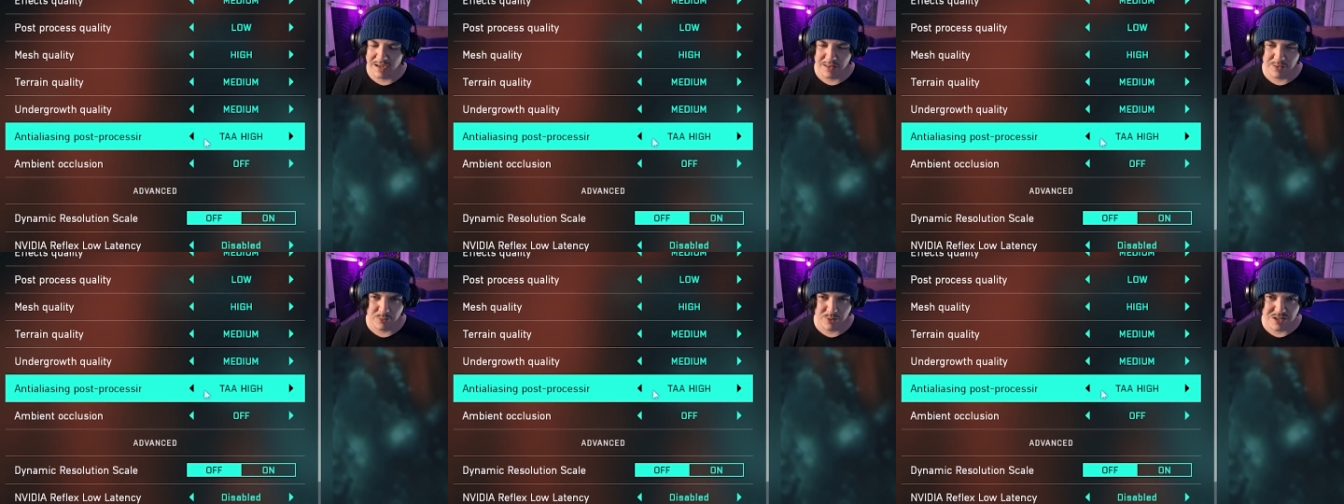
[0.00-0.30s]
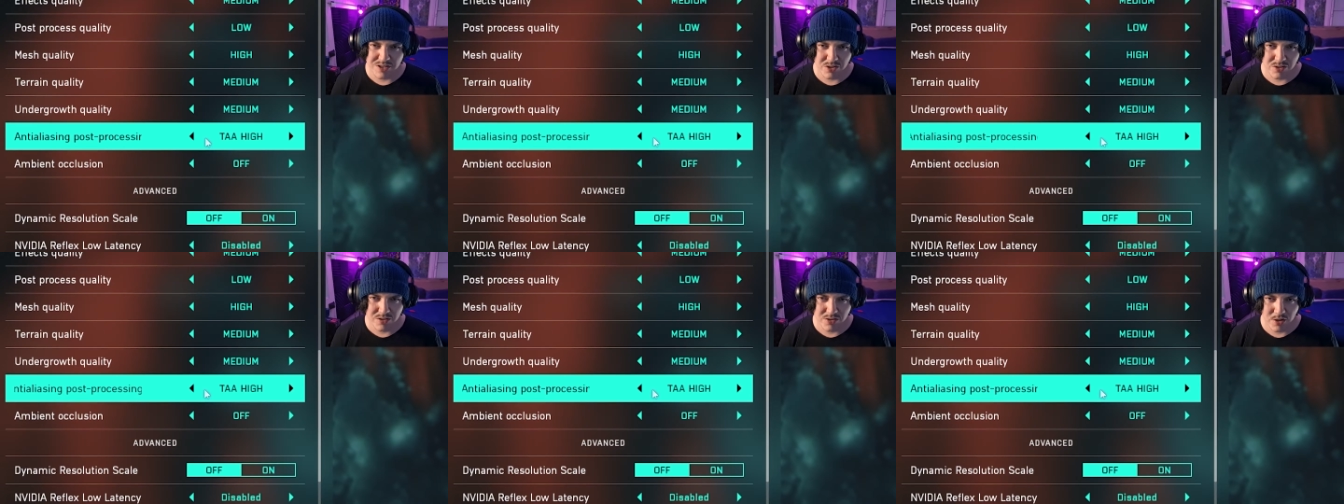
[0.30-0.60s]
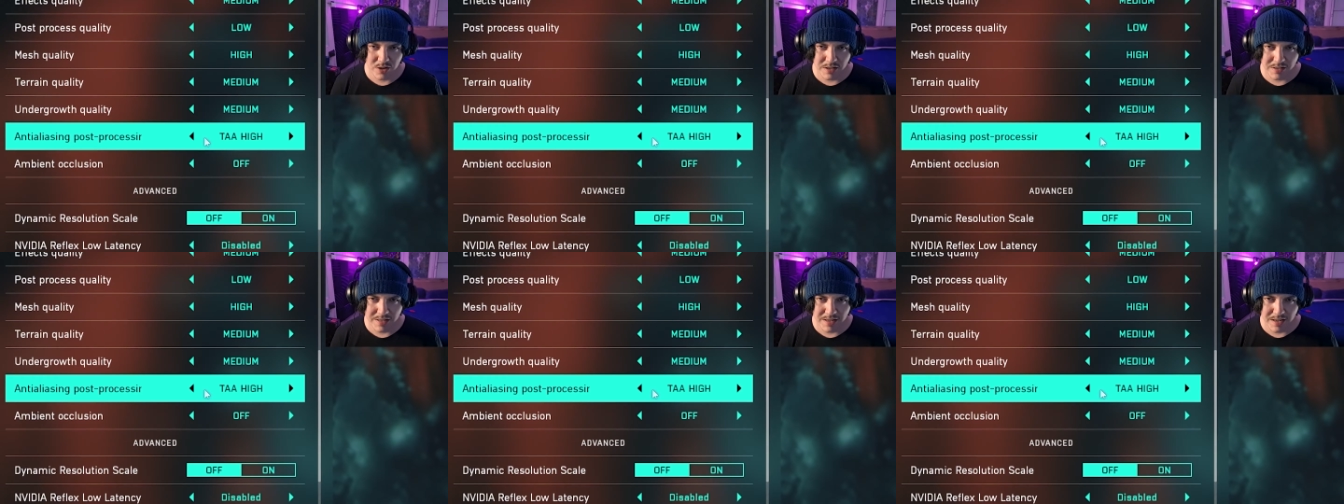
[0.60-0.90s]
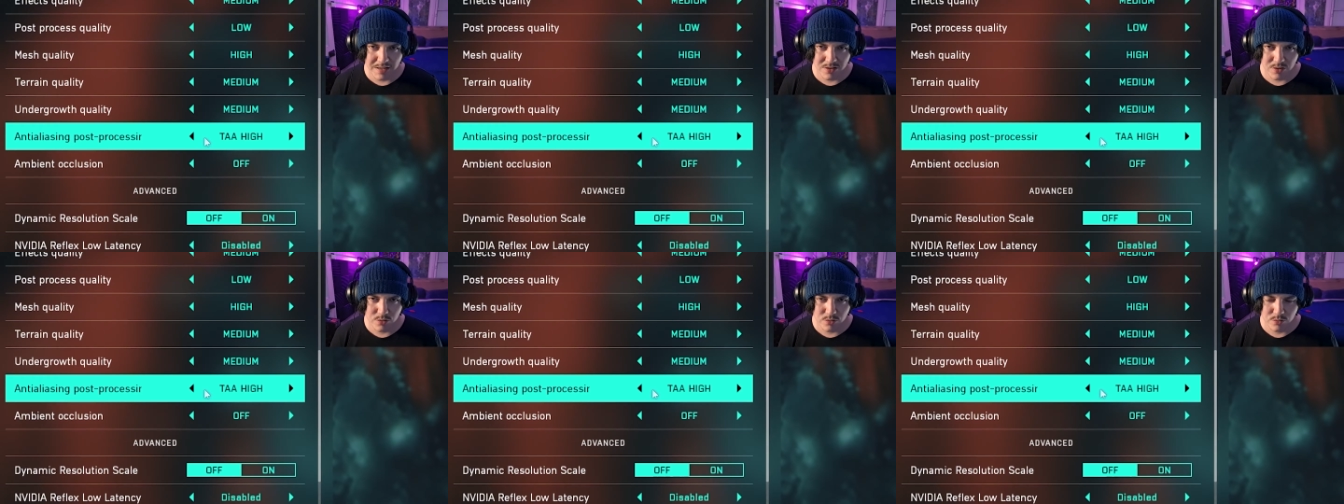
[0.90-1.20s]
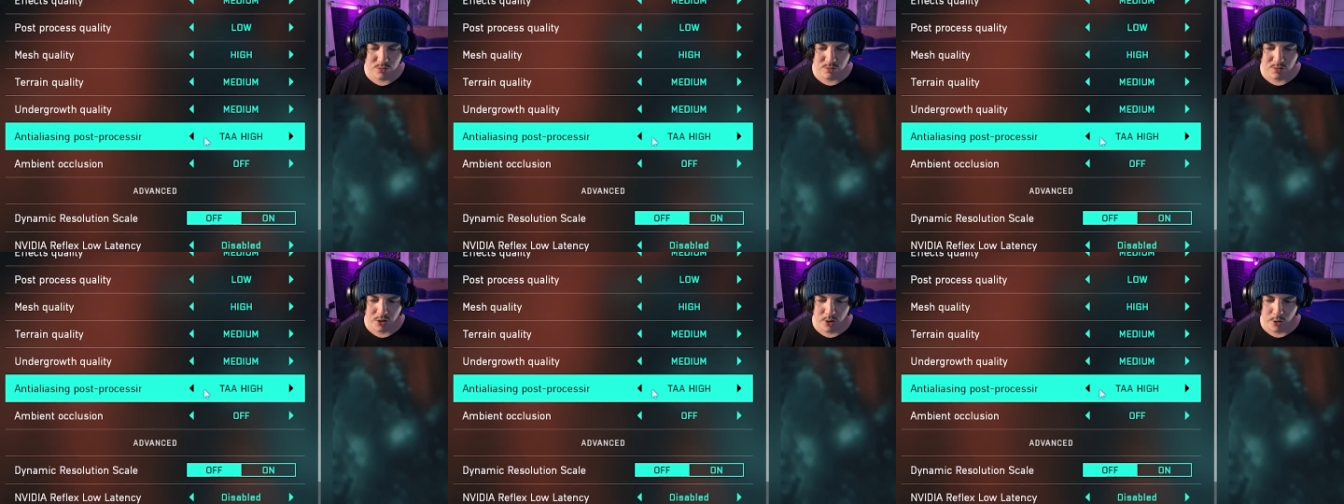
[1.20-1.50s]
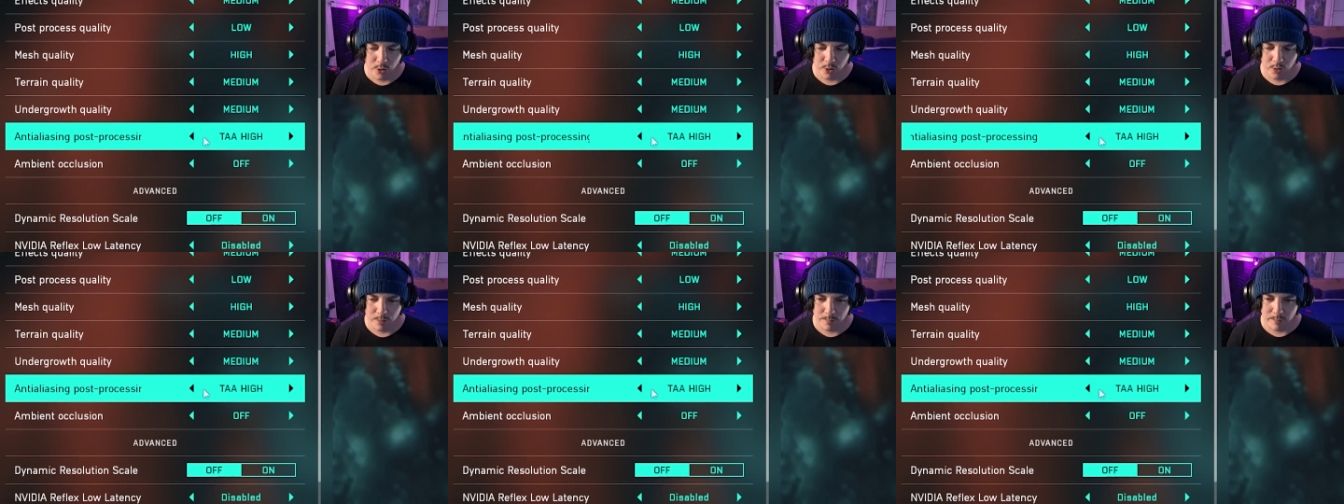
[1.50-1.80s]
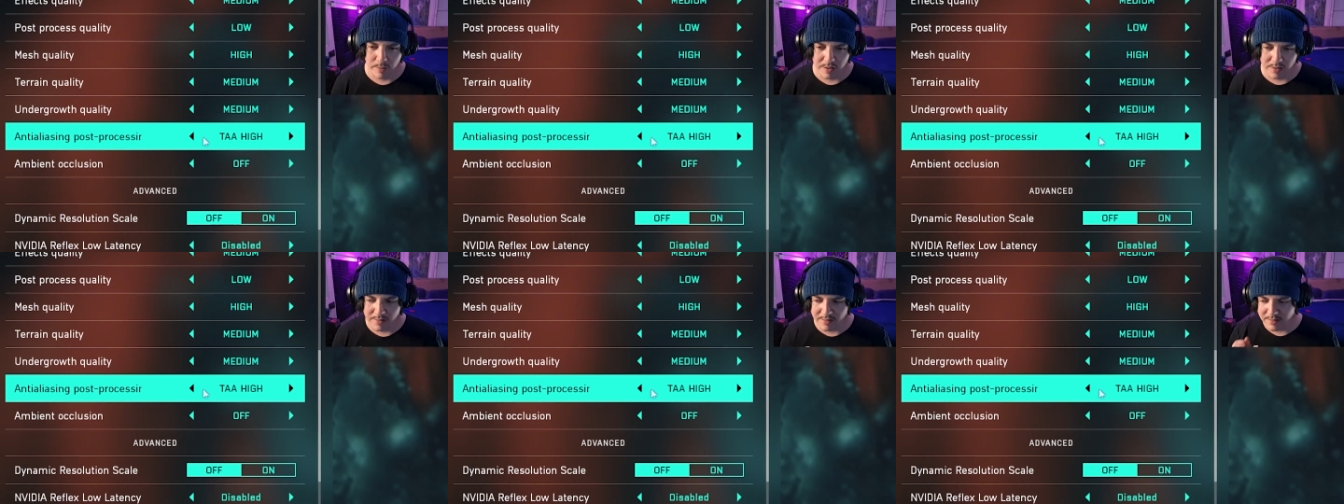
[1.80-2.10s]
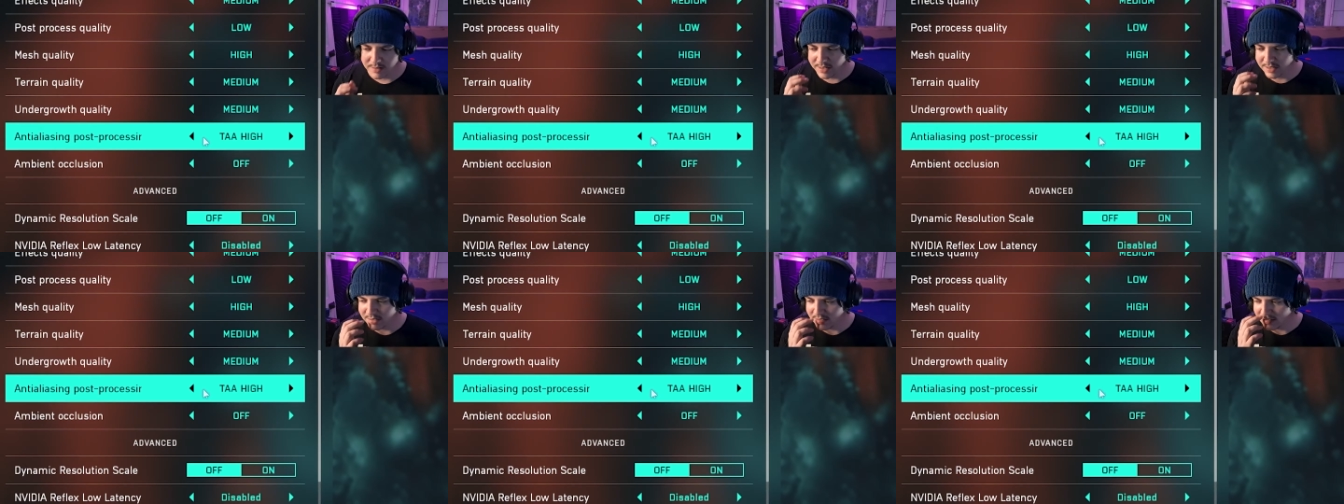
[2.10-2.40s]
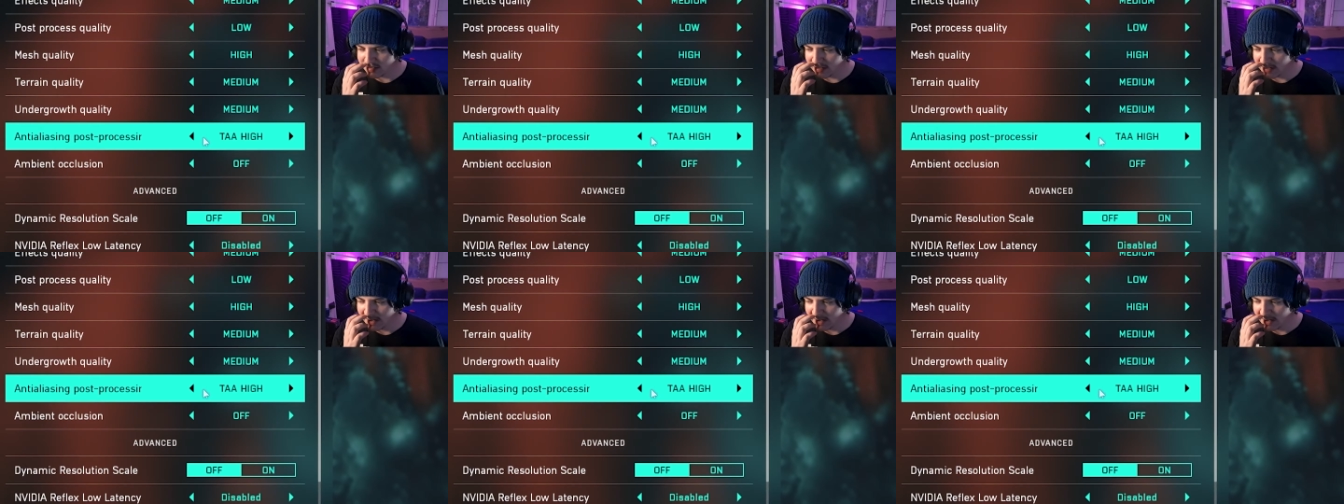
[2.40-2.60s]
Otherwise, you can turn it down to low, but it, it